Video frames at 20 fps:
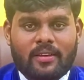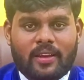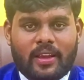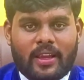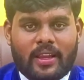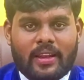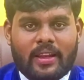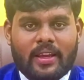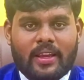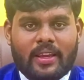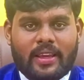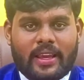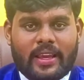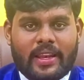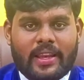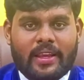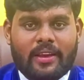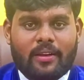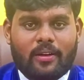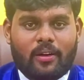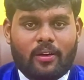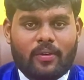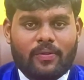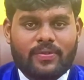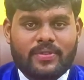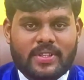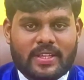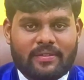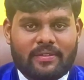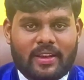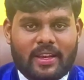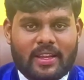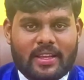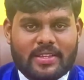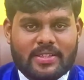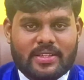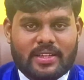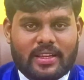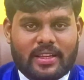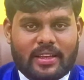in a career of civil
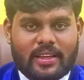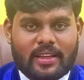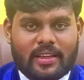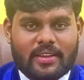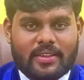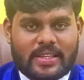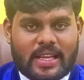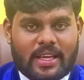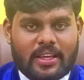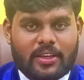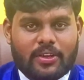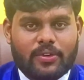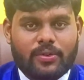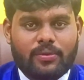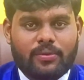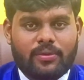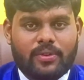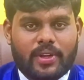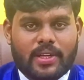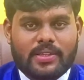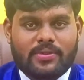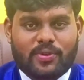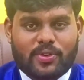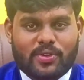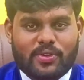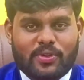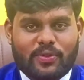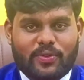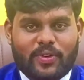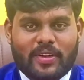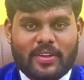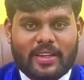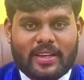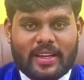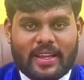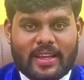engineering. Thank you. This was Walter